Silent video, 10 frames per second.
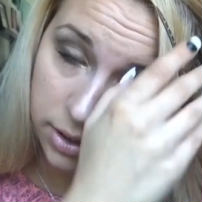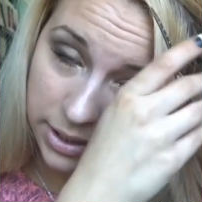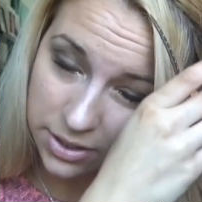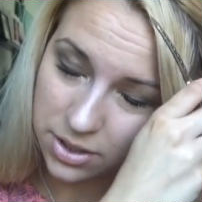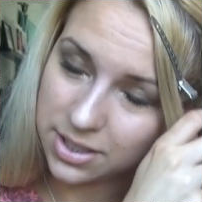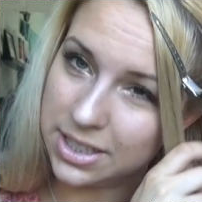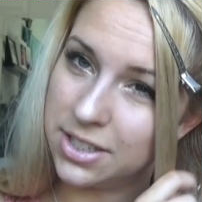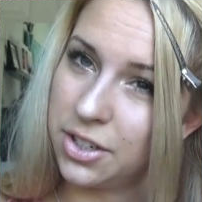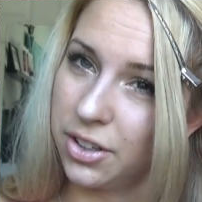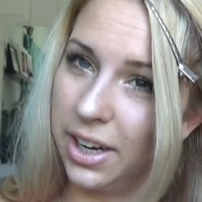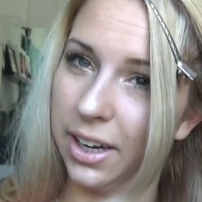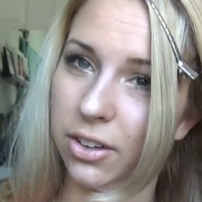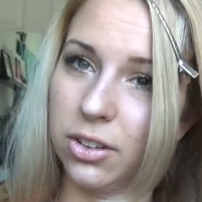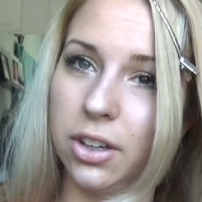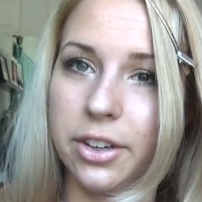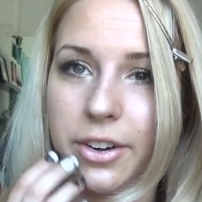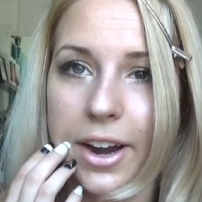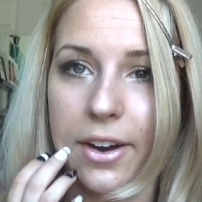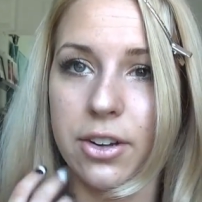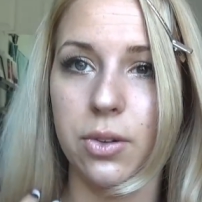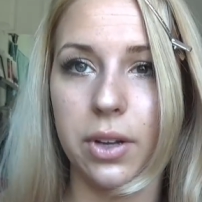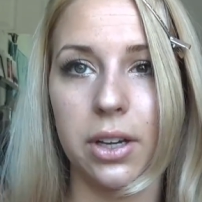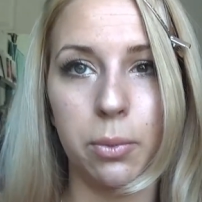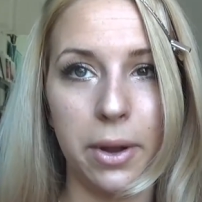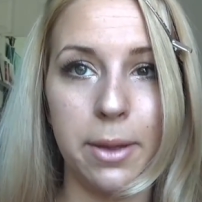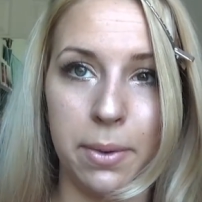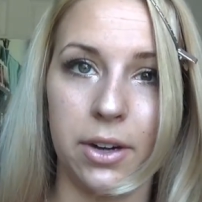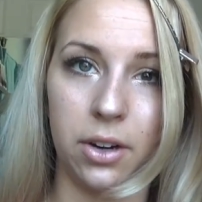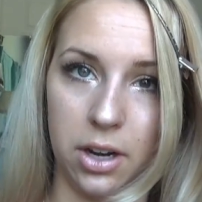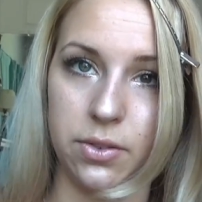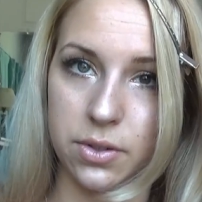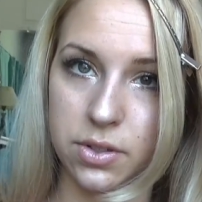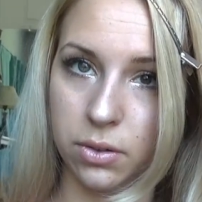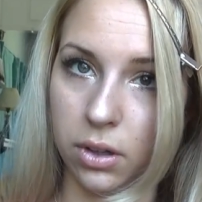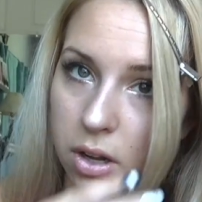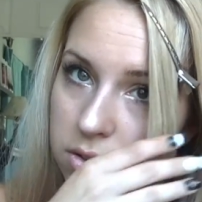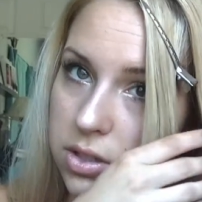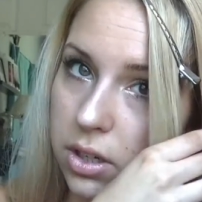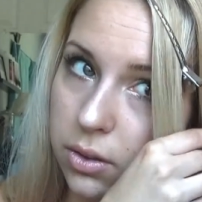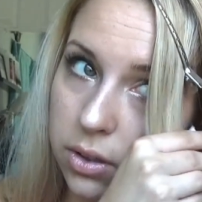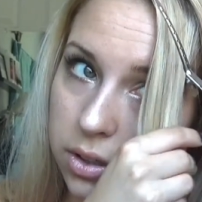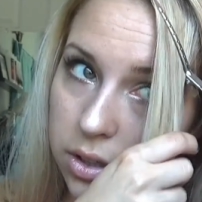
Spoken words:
It's just easier to handle all your hair and you get a way better end result also.